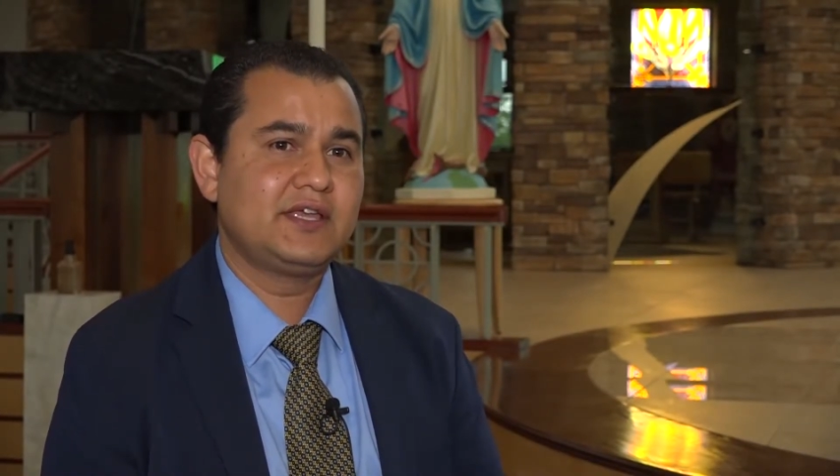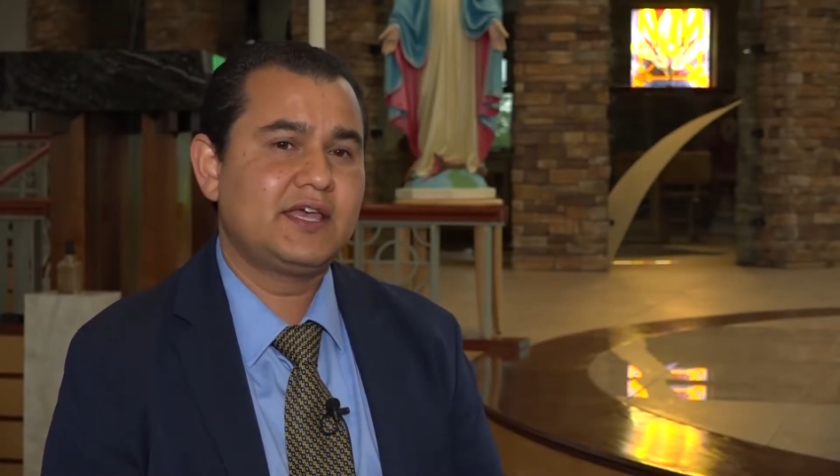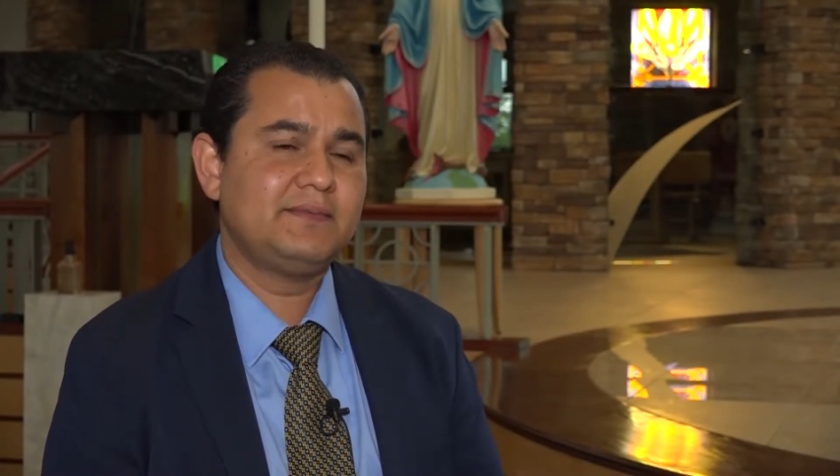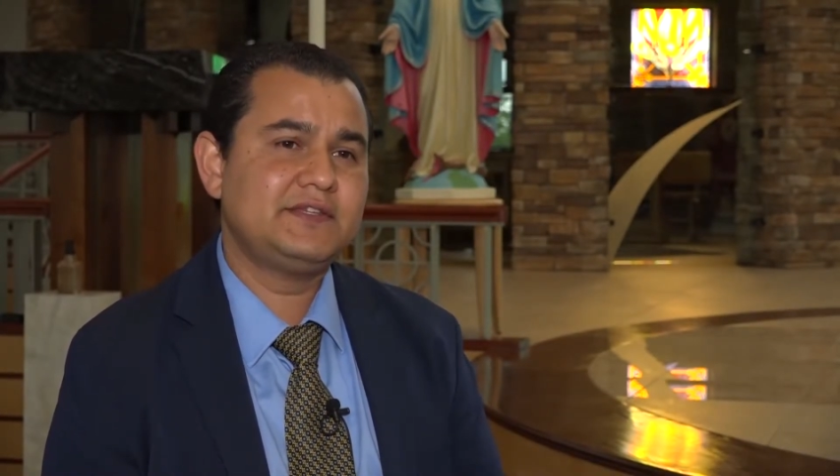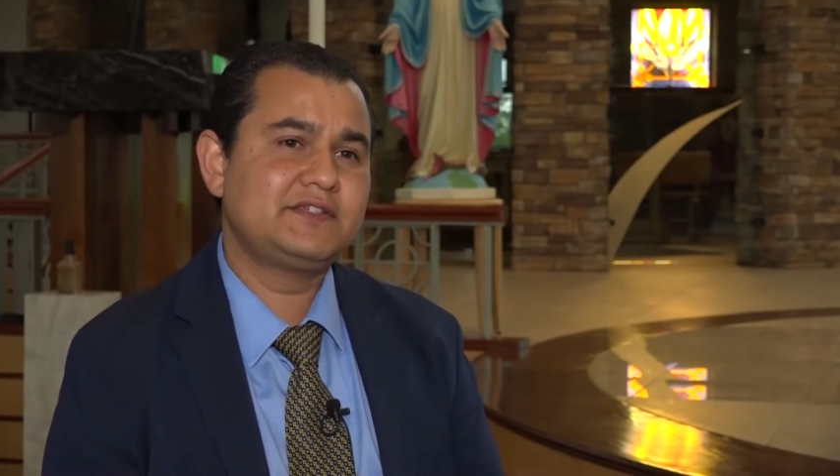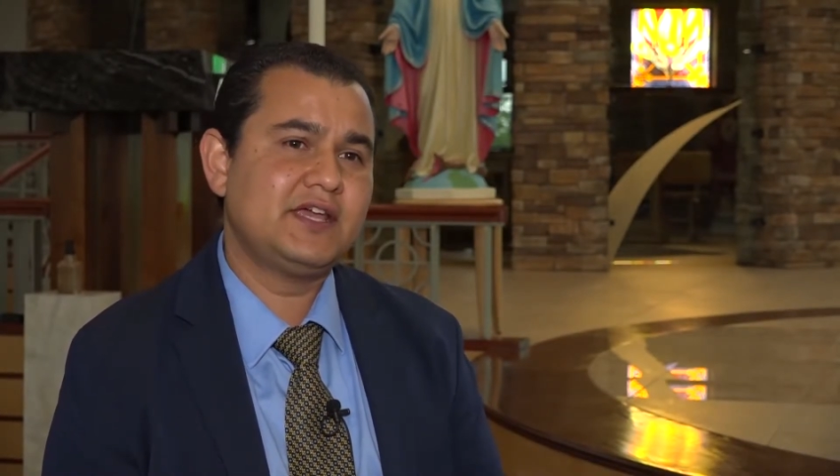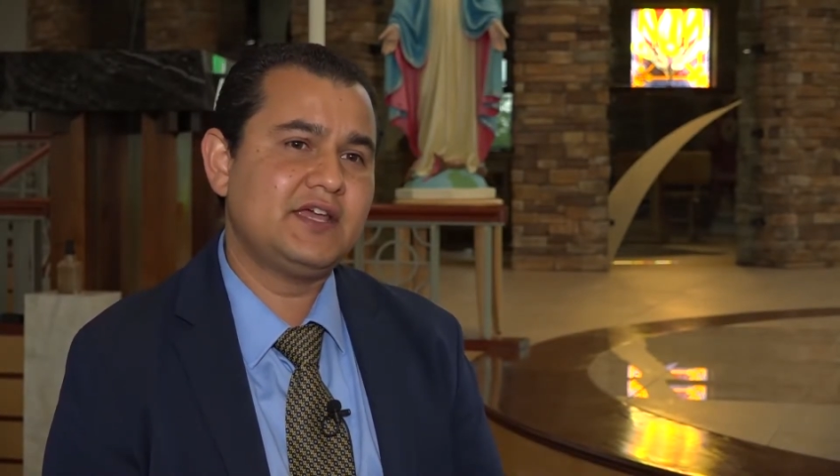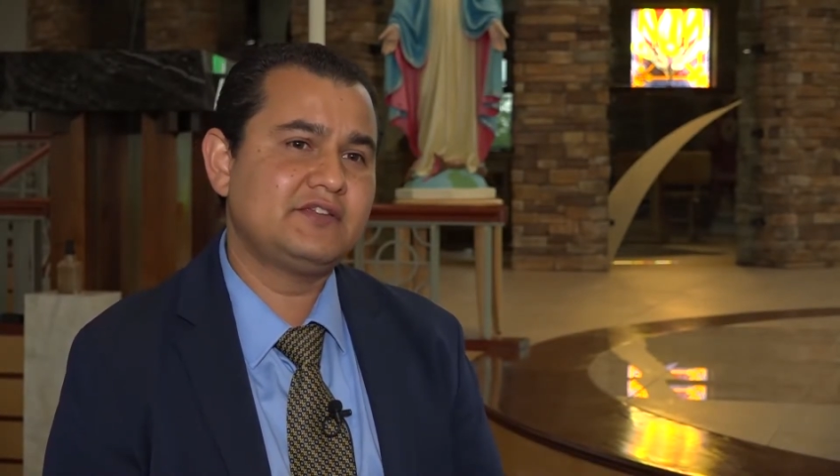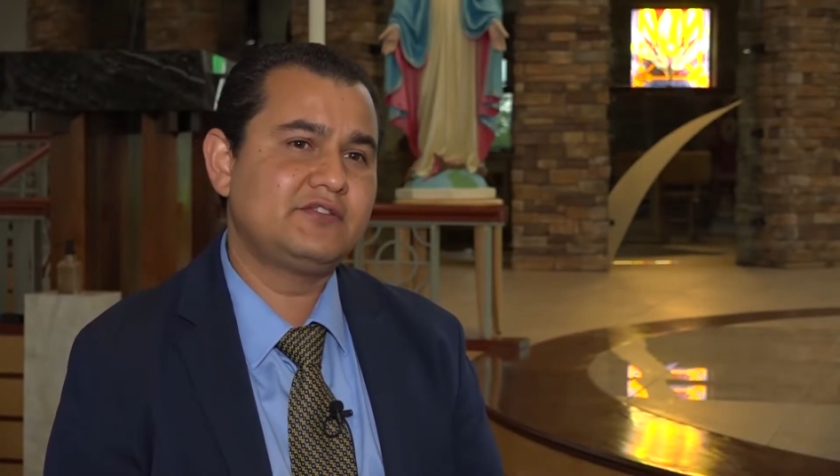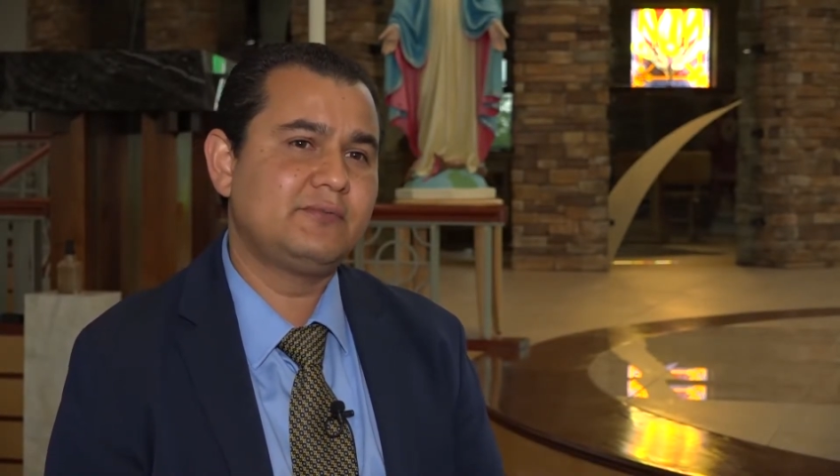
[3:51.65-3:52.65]
can be
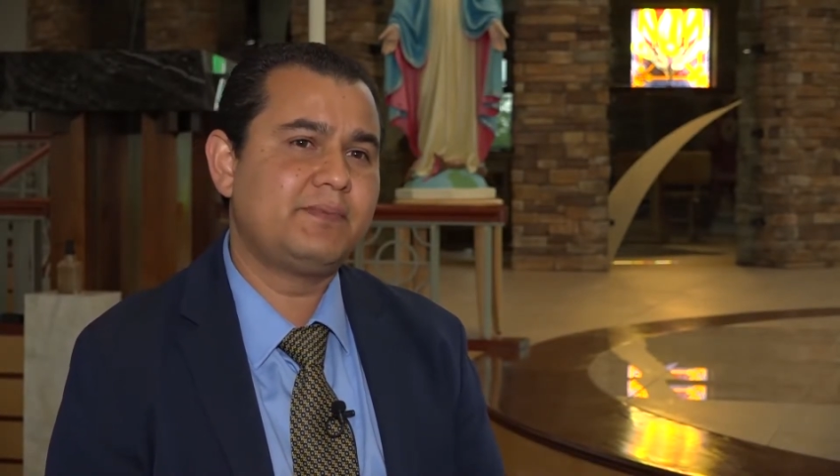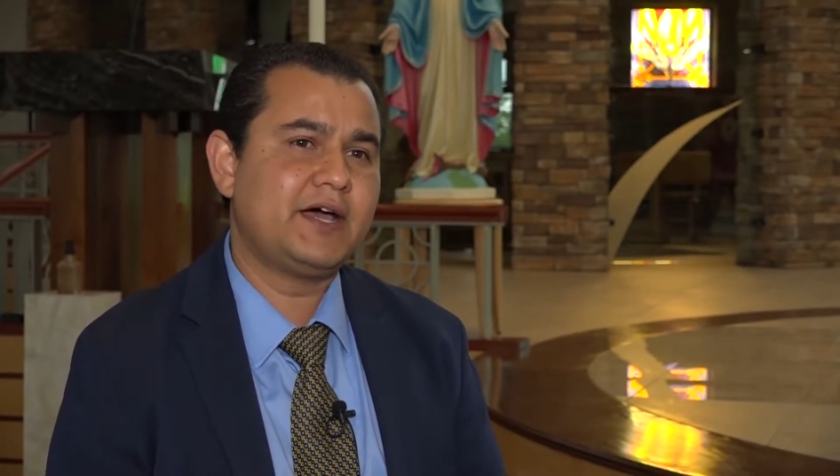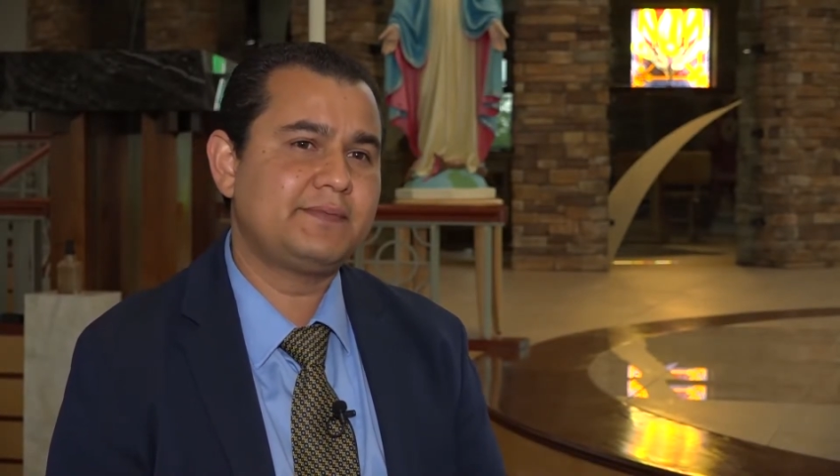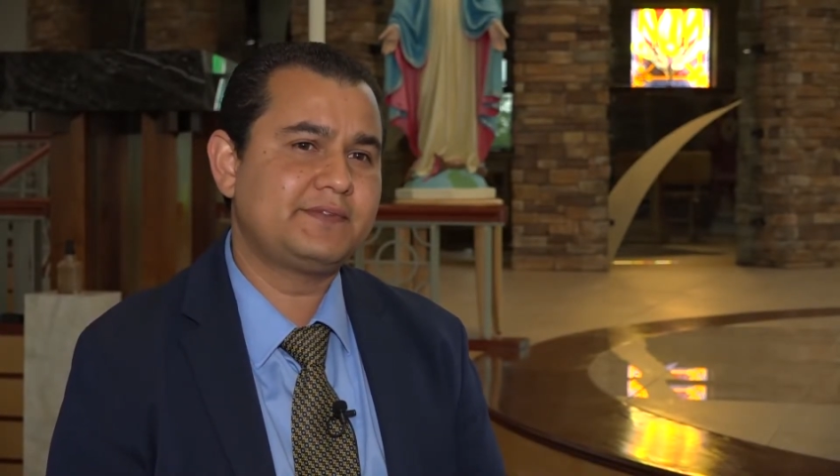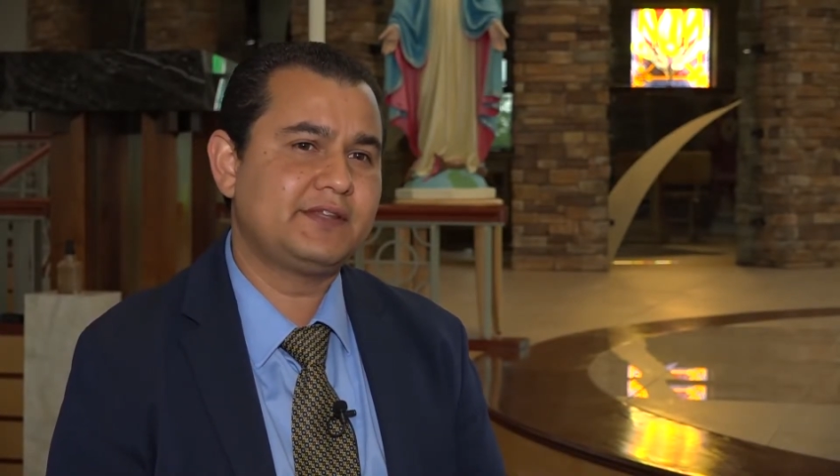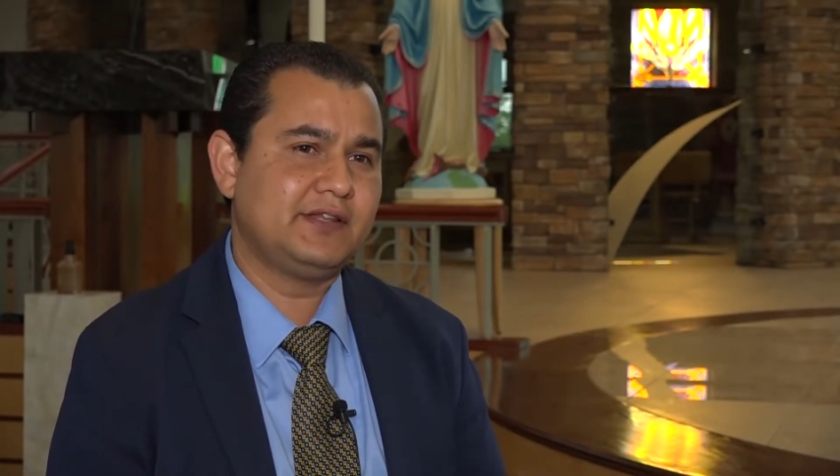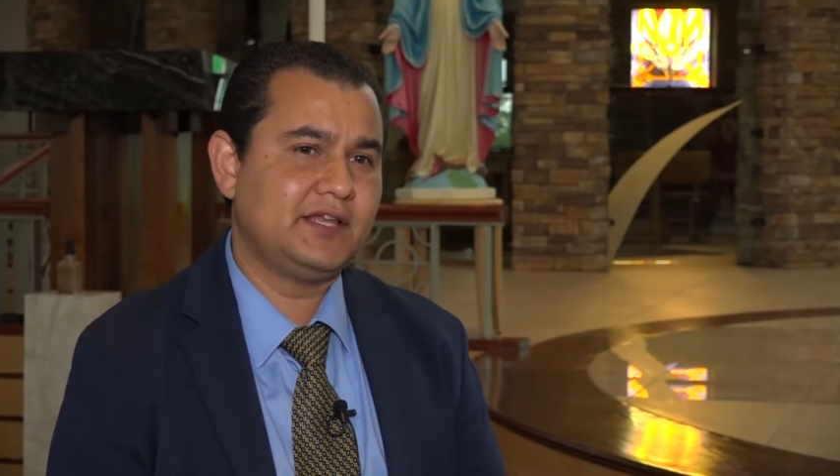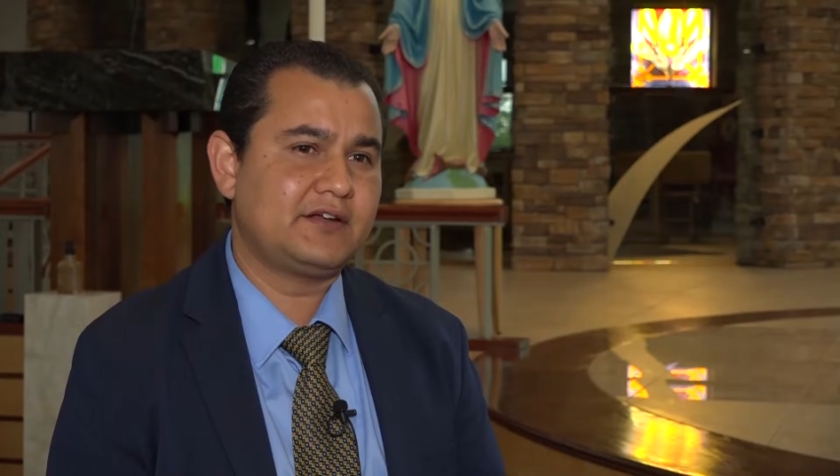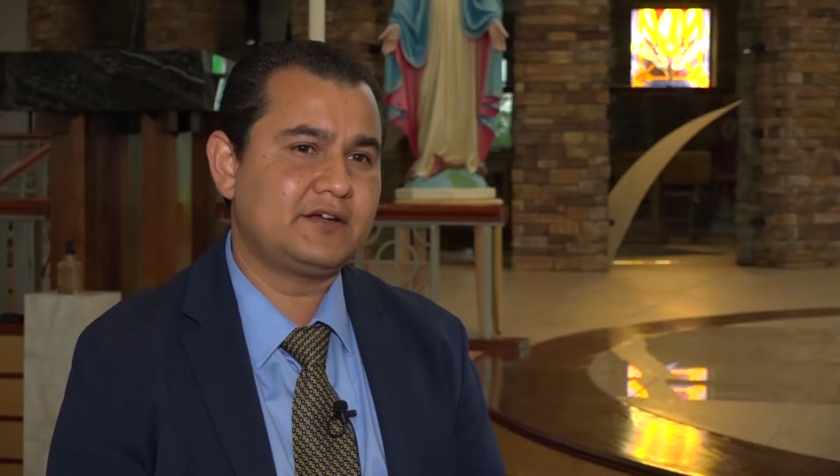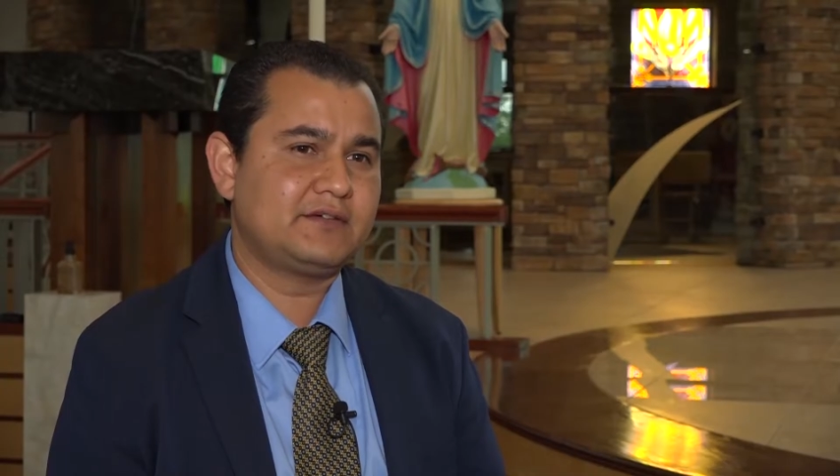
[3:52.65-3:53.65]
changed to pipes
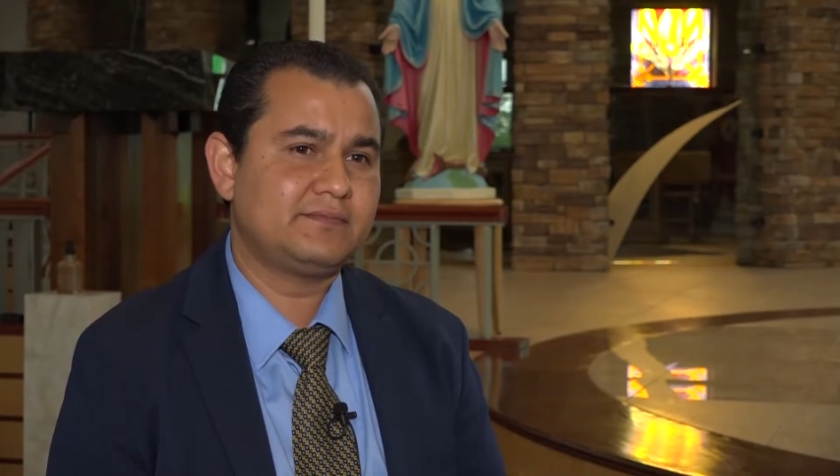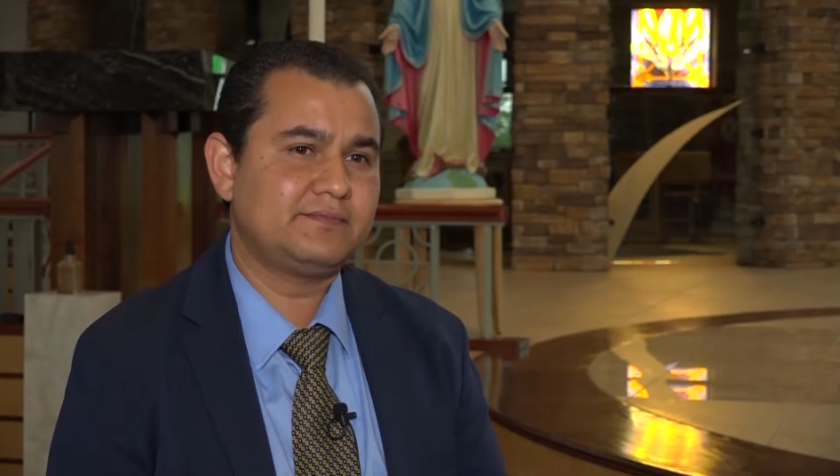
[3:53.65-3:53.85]
later.